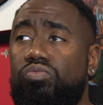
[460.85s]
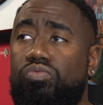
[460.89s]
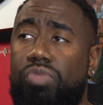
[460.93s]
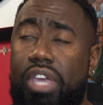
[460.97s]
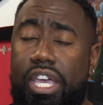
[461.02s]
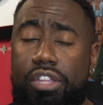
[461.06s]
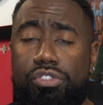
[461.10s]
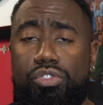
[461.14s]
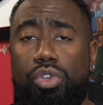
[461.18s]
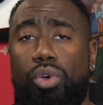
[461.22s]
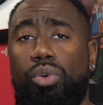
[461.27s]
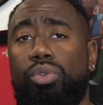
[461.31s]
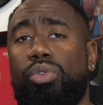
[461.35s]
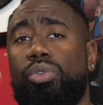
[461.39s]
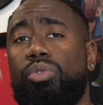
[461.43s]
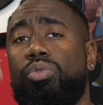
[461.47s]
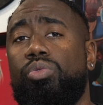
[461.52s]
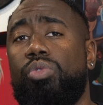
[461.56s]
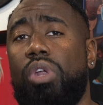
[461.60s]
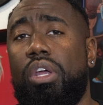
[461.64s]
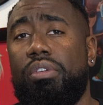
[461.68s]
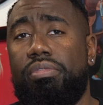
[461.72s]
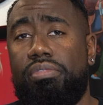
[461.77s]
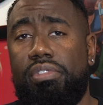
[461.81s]
That
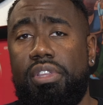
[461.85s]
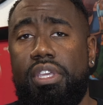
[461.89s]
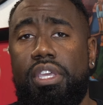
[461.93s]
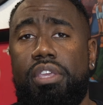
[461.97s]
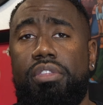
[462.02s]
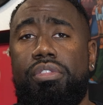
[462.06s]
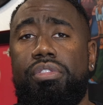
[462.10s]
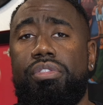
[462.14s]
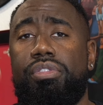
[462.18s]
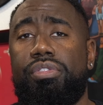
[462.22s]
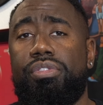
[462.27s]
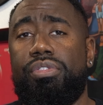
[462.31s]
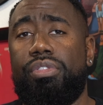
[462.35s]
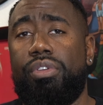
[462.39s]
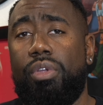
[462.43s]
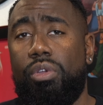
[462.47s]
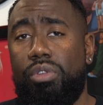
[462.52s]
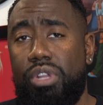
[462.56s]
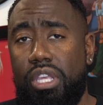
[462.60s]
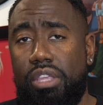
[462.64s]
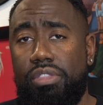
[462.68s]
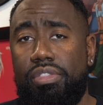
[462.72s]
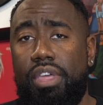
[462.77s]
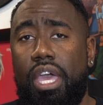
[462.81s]
totaled roughly
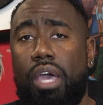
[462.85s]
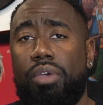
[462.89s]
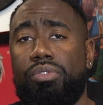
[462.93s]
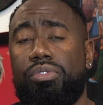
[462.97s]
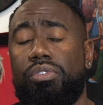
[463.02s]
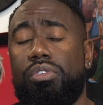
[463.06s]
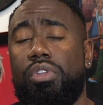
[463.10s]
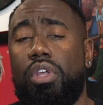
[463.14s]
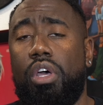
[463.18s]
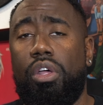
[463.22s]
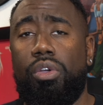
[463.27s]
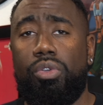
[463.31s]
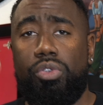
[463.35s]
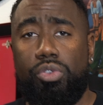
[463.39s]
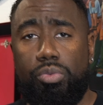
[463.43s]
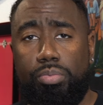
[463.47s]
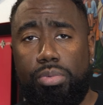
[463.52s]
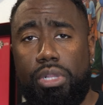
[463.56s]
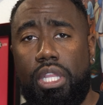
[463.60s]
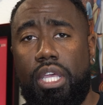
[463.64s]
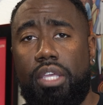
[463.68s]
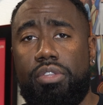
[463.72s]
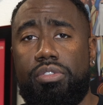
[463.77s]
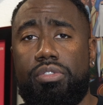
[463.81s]
$30,000
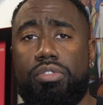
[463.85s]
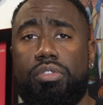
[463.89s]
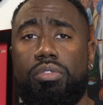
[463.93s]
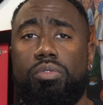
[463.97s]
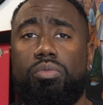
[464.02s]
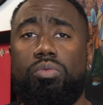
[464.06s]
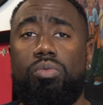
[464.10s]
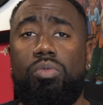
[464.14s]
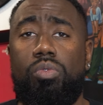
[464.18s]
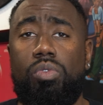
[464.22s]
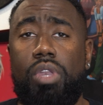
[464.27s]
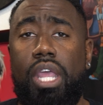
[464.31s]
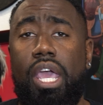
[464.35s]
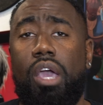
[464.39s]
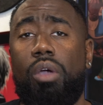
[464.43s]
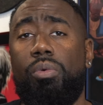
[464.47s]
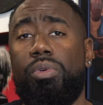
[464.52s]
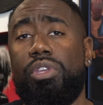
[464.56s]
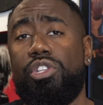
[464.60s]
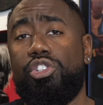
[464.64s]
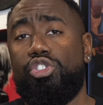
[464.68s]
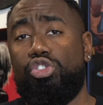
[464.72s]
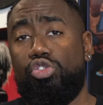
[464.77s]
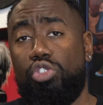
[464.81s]
plus. Now
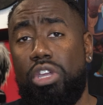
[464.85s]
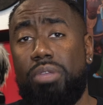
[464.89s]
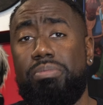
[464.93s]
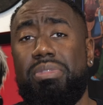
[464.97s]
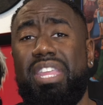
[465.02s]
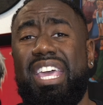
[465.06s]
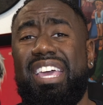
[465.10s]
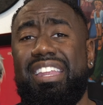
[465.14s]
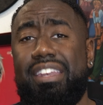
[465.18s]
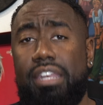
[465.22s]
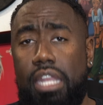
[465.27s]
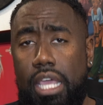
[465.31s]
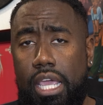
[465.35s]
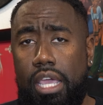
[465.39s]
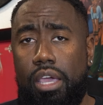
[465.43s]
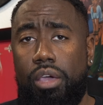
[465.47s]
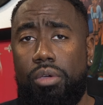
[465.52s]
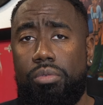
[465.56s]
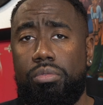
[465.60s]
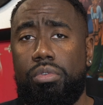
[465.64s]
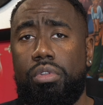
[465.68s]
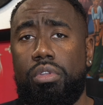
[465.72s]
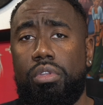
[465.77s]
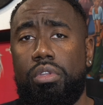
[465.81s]
we trimmed that
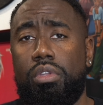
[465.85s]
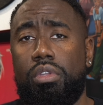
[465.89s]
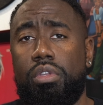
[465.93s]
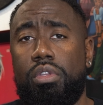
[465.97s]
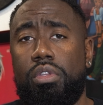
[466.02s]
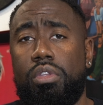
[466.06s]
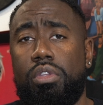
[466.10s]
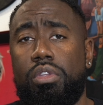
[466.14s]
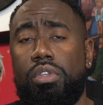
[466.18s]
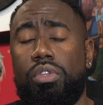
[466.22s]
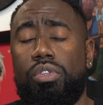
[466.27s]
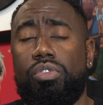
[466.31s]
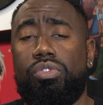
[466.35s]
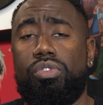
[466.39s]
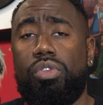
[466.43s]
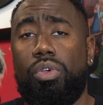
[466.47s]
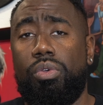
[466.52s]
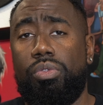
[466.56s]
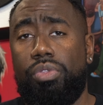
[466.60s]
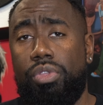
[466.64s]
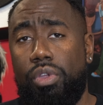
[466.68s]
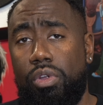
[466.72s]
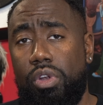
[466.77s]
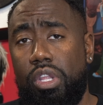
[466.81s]
down.
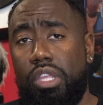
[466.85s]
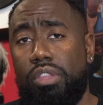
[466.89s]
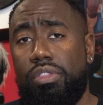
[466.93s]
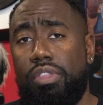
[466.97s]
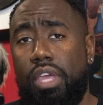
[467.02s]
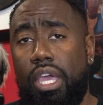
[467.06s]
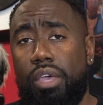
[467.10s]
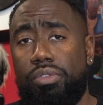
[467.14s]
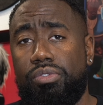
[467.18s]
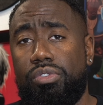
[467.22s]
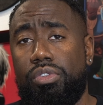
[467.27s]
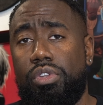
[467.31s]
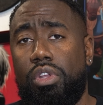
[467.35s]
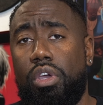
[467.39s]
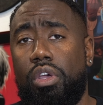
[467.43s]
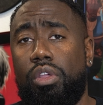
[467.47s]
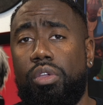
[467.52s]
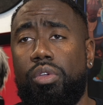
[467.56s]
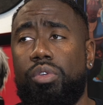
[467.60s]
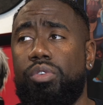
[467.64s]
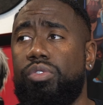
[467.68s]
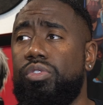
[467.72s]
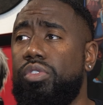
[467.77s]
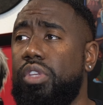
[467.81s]
So
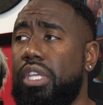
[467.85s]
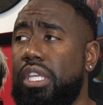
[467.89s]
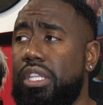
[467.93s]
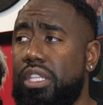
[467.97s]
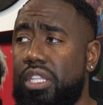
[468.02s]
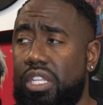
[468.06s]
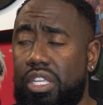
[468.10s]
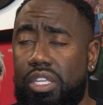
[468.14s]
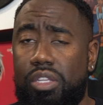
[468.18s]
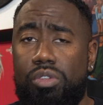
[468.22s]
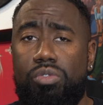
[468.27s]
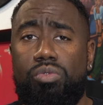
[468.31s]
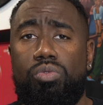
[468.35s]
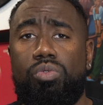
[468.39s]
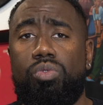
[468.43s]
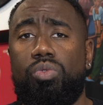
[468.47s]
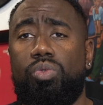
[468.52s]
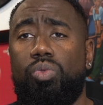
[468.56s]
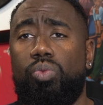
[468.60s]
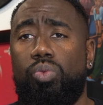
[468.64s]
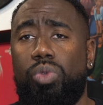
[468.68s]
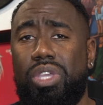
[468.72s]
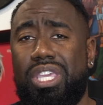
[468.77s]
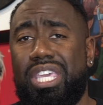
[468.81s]
$30,000 and then
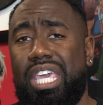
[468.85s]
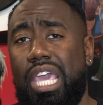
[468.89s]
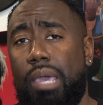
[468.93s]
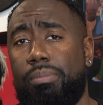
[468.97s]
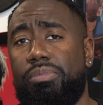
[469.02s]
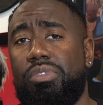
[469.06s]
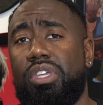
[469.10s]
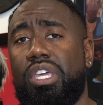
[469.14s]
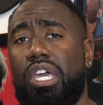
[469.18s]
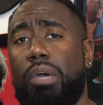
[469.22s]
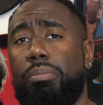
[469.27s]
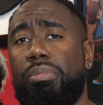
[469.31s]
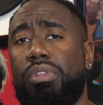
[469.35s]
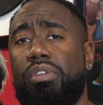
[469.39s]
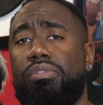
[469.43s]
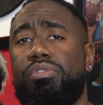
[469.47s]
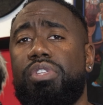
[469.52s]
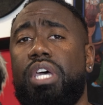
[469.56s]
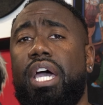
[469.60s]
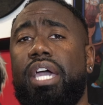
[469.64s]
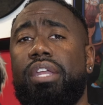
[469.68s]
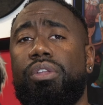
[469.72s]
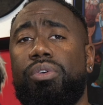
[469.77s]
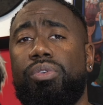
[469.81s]
we kept a couple of
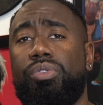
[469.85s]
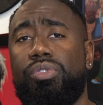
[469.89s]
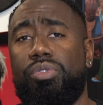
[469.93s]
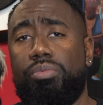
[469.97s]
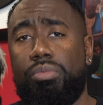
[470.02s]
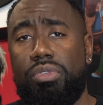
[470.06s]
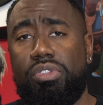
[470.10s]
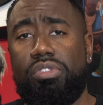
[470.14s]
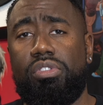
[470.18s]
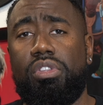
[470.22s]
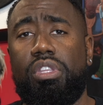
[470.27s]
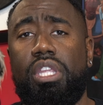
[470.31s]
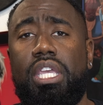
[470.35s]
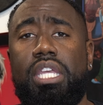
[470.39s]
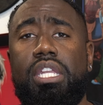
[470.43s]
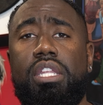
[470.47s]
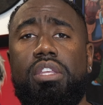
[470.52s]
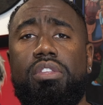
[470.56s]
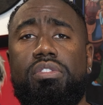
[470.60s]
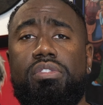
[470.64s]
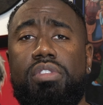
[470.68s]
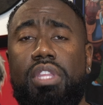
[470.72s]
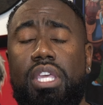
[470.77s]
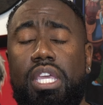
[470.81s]
titles,
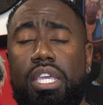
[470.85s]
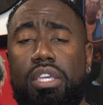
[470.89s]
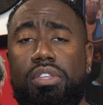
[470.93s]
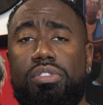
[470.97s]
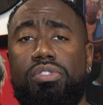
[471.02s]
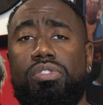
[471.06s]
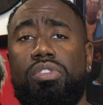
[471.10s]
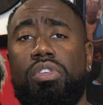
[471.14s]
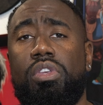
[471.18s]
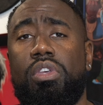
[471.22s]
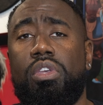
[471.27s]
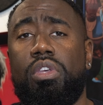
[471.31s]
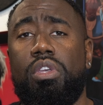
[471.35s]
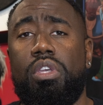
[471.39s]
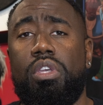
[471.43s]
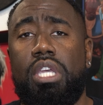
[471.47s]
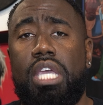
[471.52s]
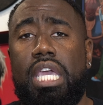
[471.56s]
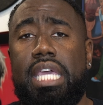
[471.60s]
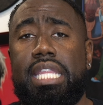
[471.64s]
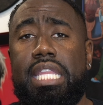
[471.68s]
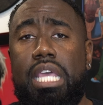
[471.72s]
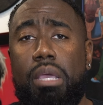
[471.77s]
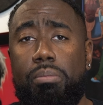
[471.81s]
miscellaneous things,
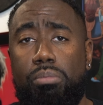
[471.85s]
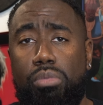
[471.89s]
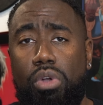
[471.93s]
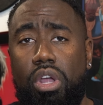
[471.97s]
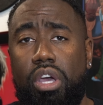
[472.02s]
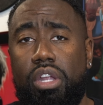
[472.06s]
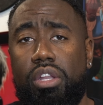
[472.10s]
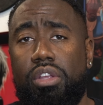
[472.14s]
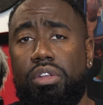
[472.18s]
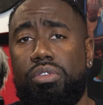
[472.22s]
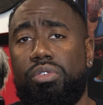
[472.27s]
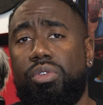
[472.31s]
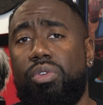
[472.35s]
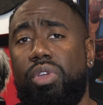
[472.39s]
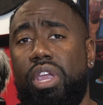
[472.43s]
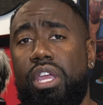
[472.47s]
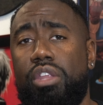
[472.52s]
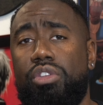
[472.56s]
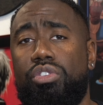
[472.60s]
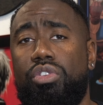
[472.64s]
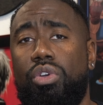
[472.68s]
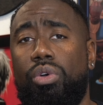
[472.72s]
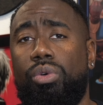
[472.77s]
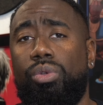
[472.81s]
and that brought our
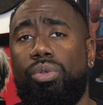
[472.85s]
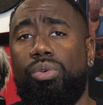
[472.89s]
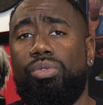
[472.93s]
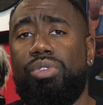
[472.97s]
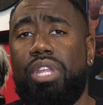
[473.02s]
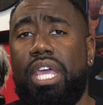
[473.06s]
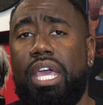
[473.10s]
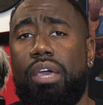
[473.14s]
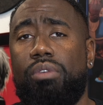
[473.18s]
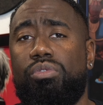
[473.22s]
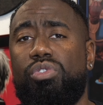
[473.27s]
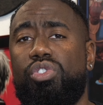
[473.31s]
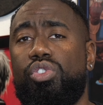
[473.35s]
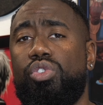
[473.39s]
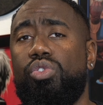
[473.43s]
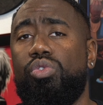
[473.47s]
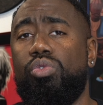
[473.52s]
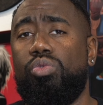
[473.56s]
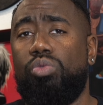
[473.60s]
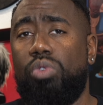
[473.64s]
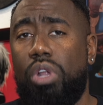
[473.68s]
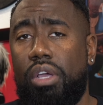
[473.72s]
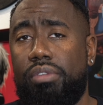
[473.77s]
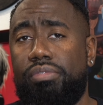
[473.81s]
grand total down
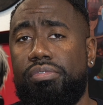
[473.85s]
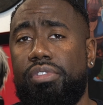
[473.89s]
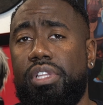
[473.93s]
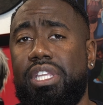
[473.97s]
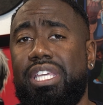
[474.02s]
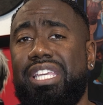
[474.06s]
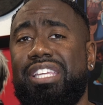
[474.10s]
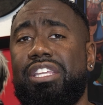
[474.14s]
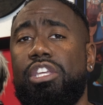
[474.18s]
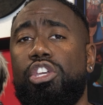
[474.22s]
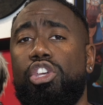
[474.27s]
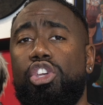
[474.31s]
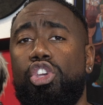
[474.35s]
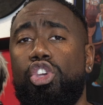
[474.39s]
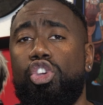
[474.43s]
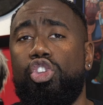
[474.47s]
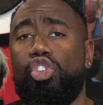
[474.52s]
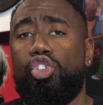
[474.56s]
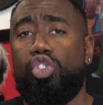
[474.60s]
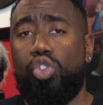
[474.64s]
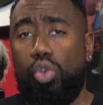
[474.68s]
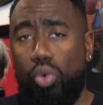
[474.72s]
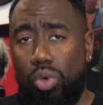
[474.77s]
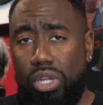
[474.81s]
to roughly
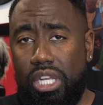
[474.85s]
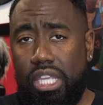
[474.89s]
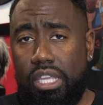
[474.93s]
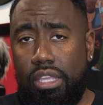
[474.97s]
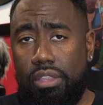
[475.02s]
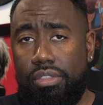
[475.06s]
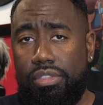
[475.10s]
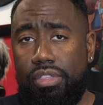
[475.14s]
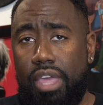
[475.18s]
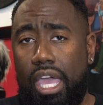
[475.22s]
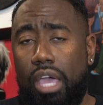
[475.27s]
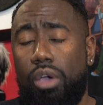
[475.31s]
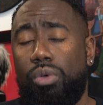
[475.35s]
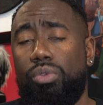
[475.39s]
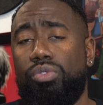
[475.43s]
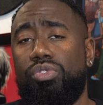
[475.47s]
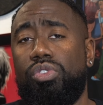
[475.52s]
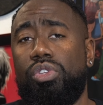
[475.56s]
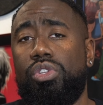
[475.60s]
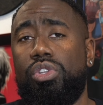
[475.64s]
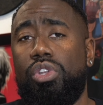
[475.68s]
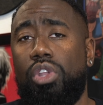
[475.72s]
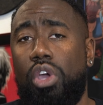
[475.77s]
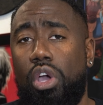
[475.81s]

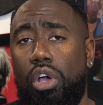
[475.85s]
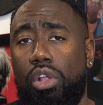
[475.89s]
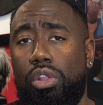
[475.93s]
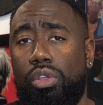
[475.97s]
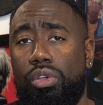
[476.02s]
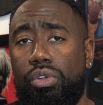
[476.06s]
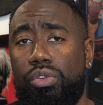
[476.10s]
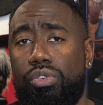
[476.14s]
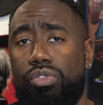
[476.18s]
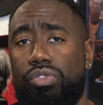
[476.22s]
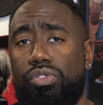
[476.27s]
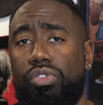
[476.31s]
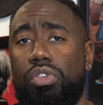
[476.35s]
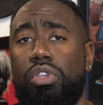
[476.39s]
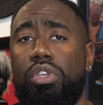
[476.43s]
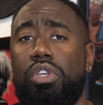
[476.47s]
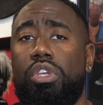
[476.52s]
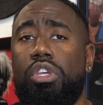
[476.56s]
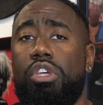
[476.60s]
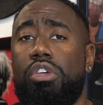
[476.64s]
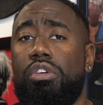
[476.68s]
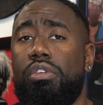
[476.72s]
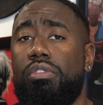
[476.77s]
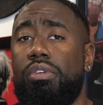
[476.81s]

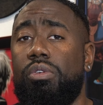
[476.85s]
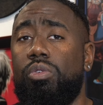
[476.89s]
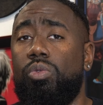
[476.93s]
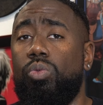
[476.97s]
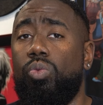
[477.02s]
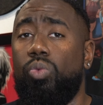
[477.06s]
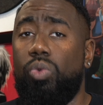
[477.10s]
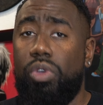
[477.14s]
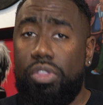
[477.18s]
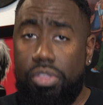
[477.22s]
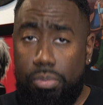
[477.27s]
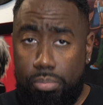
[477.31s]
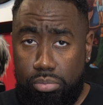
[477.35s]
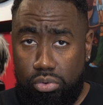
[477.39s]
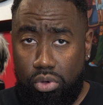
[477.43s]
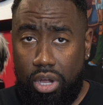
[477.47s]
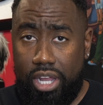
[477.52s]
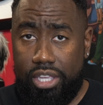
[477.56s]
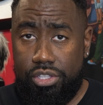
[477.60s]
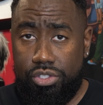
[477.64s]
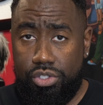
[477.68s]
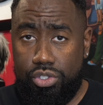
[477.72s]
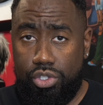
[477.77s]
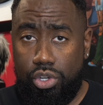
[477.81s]
$20,000 with
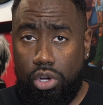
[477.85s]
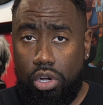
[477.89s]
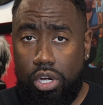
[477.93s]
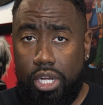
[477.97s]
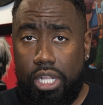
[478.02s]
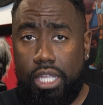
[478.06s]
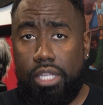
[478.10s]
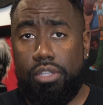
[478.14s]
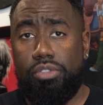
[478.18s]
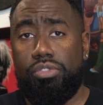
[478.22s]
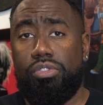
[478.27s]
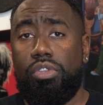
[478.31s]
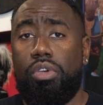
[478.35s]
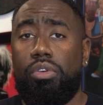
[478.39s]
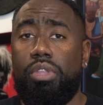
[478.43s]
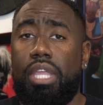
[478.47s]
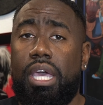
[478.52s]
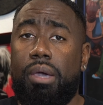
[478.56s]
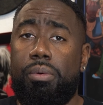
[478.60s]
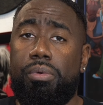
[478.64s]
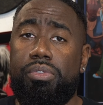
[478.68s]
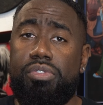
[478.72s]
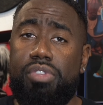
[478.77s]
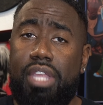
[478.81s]
price charting. So
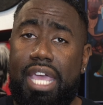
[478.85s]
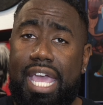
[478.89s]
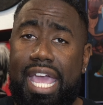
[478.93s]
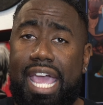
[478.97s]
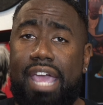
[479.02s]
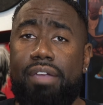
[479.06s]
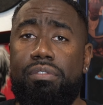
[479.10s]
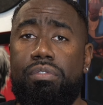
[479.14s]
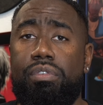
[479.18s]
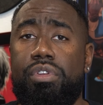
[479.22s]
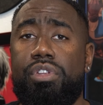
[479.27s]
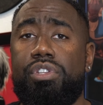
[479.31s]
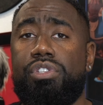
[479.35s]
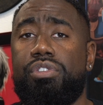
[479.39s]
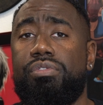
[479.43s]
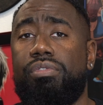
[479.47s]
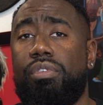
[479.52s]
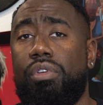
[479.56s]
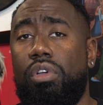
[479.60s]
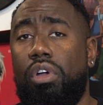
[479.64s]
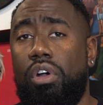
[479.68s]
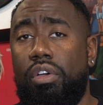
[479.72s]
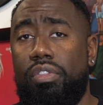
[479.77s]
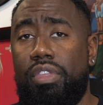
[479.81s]
that was the average
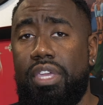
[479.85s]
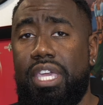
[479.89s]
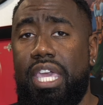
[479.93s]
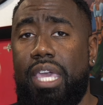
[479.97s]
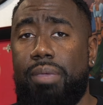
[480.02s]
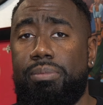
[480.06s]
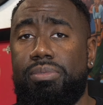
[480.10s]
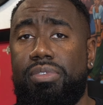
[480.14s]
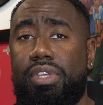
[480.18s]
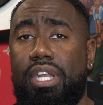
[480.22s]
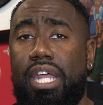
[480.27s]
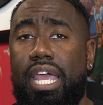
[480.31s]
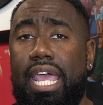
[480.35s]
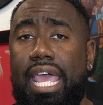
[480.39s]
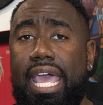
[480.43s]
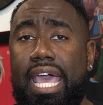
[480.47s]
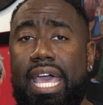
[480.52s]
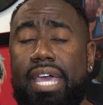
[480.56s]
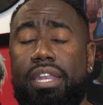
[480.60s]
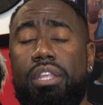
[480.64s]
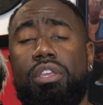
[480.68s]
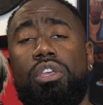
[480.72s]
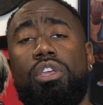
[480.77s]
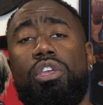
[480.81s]
for all the games that I
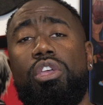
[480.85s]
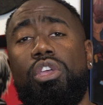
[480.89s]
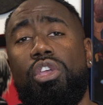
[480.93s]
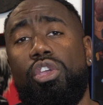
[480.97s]
had.